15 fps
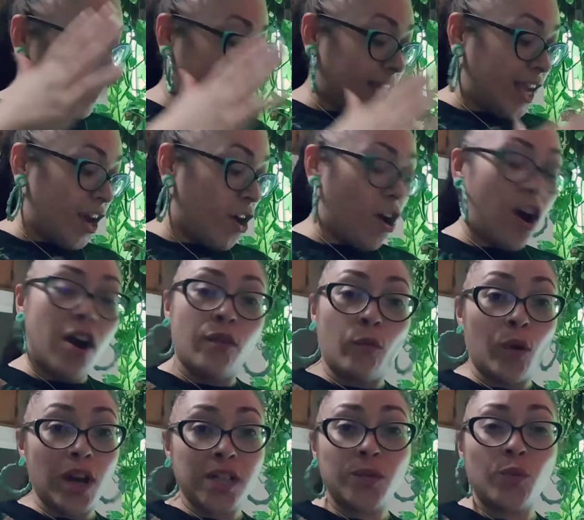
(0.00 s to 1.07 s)
There
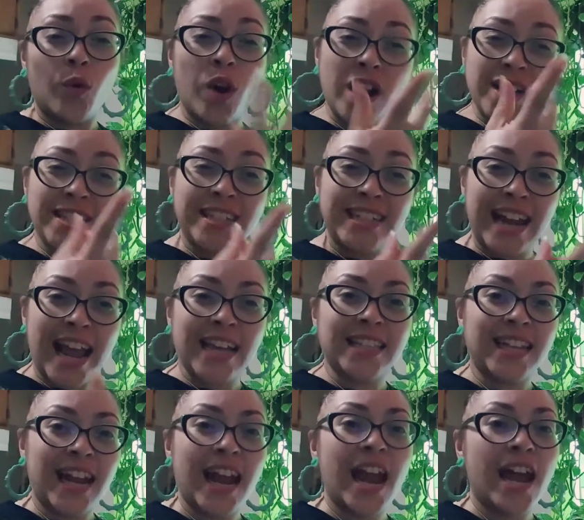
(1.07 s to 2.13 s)
was one snack
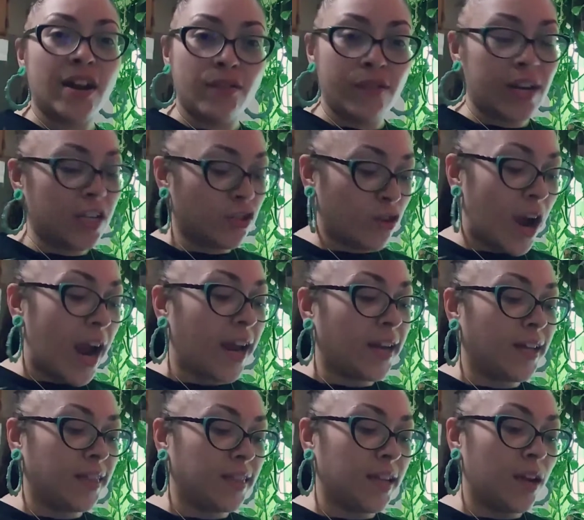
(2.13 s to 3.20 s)
that I had already tried
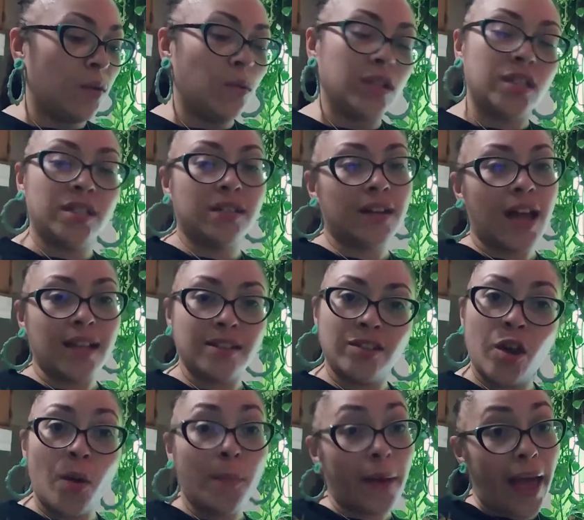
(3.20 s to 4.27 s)
in there, which is not
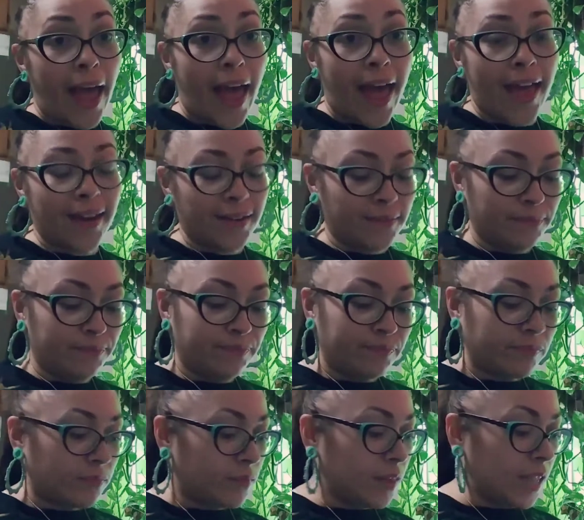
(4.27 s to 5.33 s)
so bad.
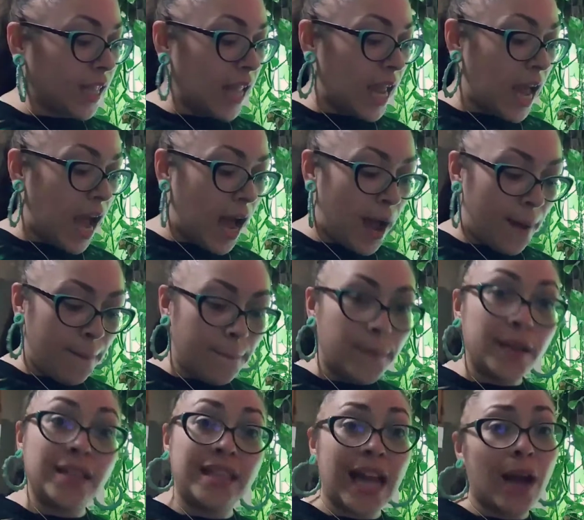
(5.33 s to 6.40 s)

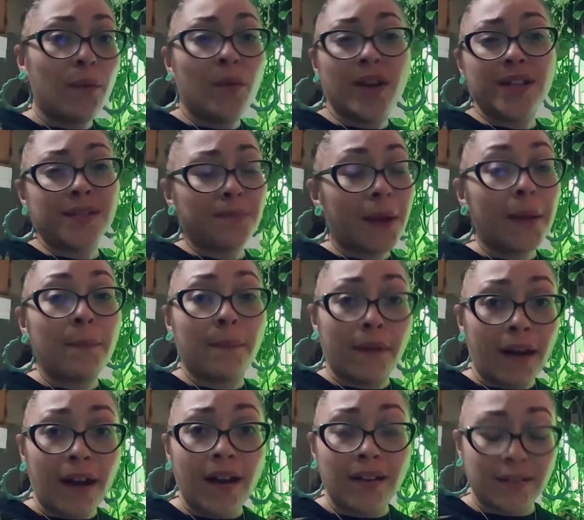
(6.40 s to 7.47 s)
But that was my
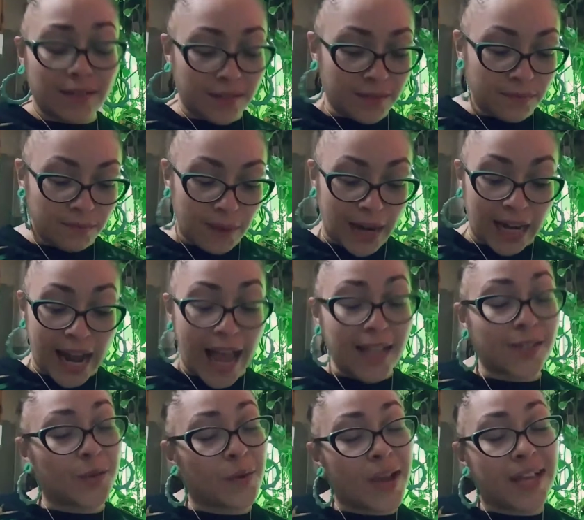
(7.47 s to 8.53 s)
box, my
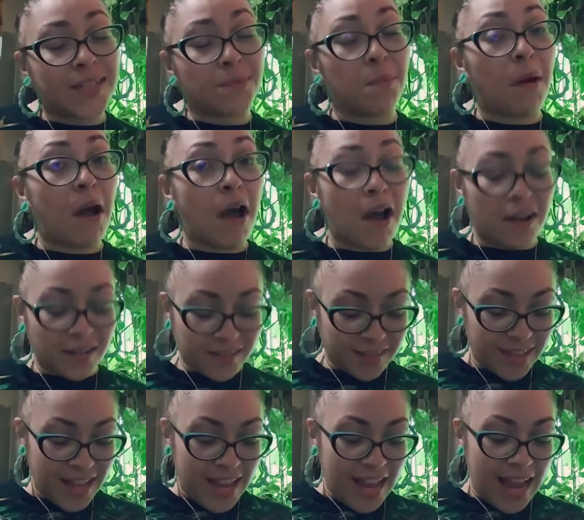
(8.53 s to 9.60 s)
last Graze box.
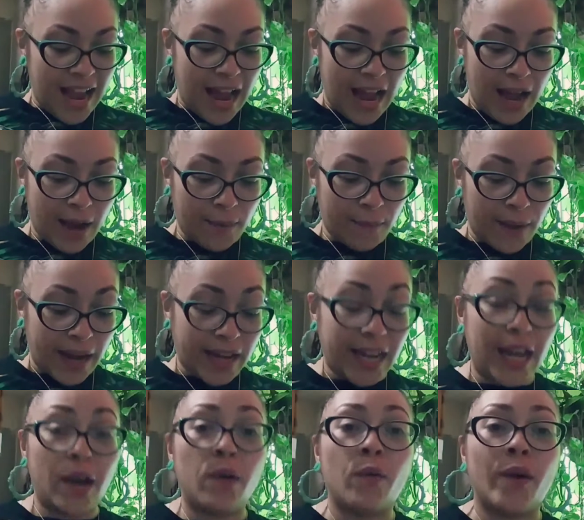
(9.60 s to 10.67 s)
I
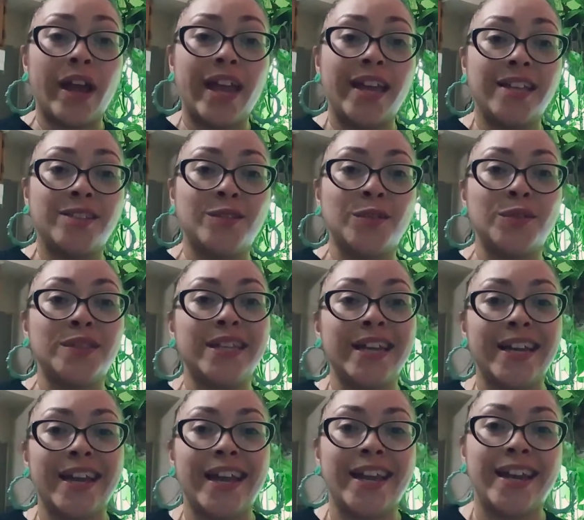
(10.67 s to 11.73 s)
can't wait to
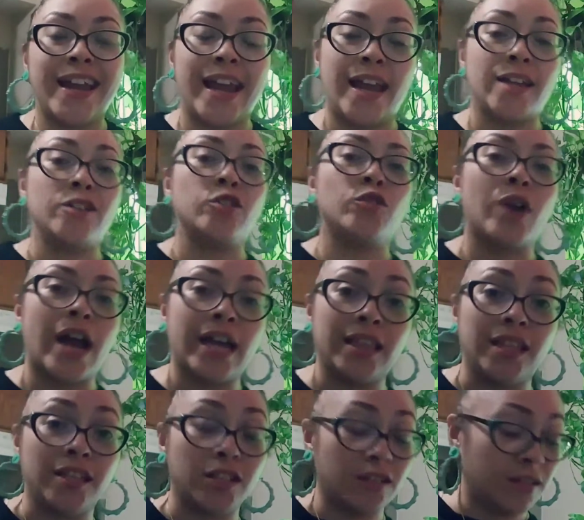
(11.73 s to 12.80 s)
dig in and try
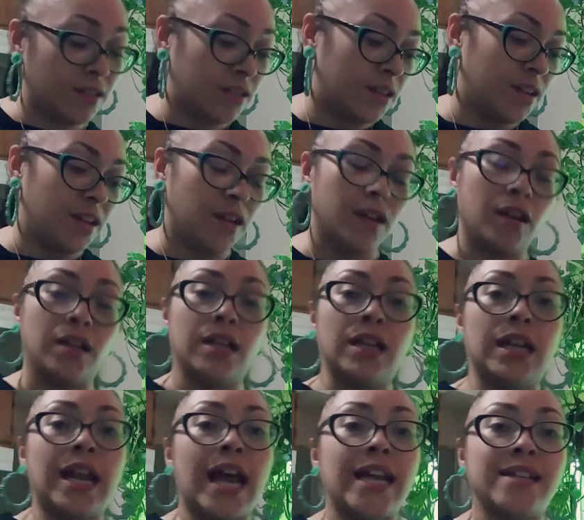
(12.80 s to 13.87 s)
these
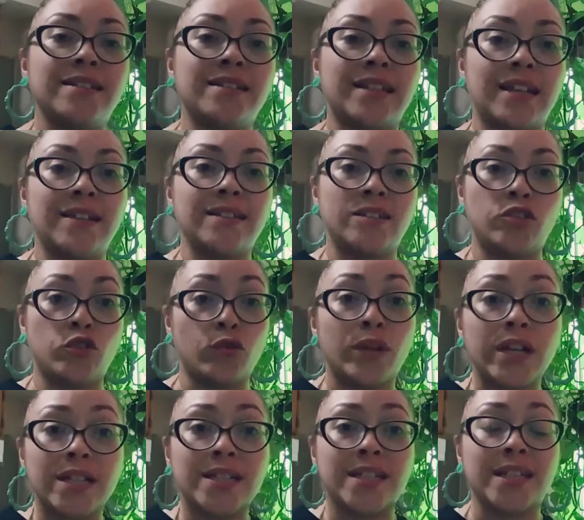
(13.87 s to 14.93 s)
nice
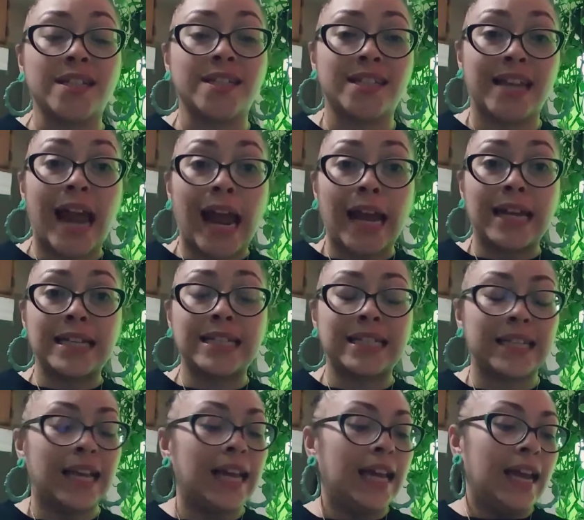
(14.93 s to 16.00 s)
treats and snacks.